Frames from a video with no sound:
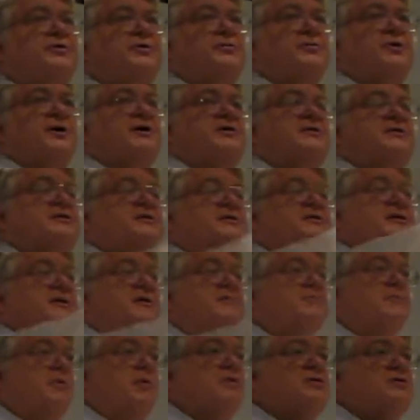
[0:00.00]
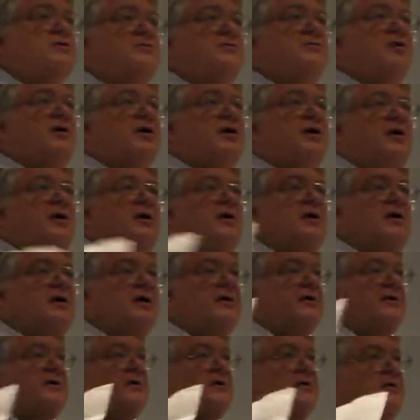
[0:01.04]
to us is that most of our
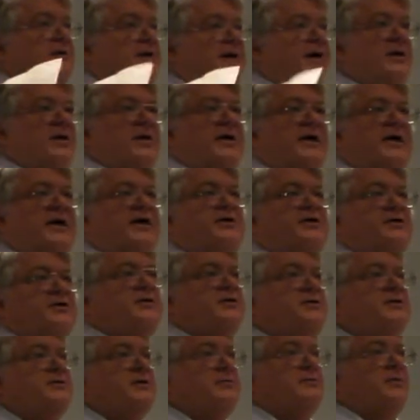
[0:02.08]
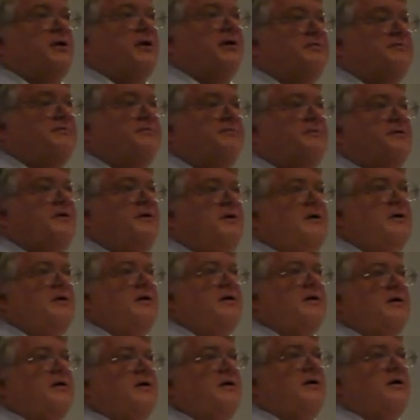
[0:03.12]
allocations above
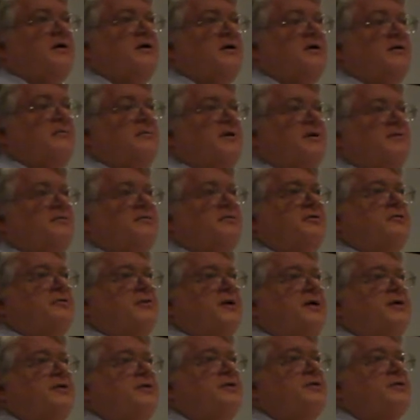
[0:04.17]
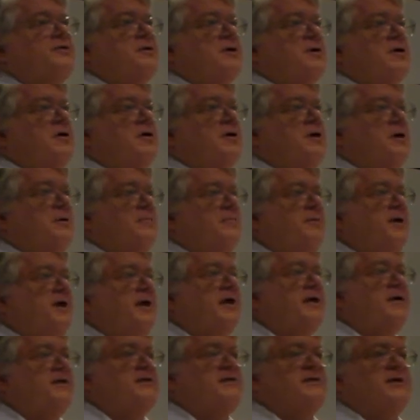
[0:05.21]
2 meters are on
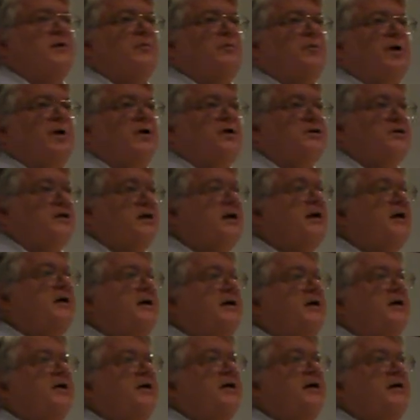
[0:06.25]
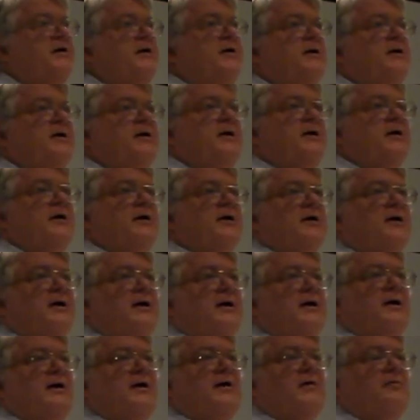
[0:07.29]
bands that we are secondary
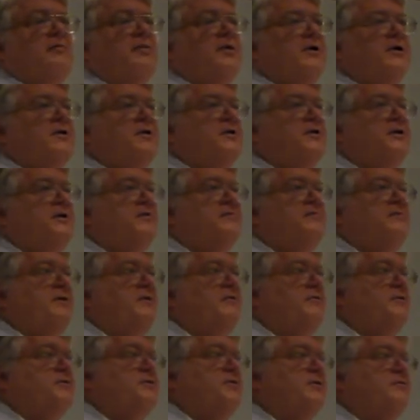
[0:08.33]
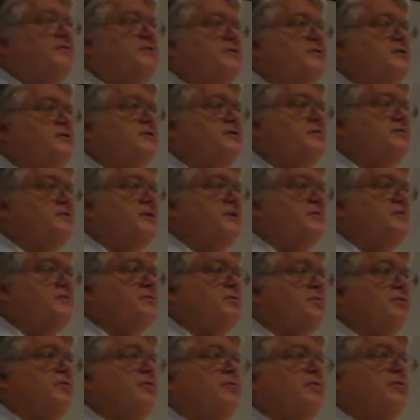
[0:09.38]
with federal services of some
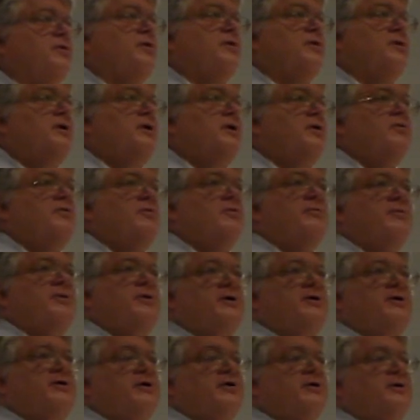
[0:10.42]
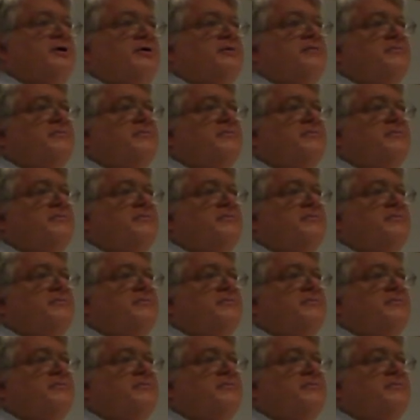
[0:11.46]
sort or military.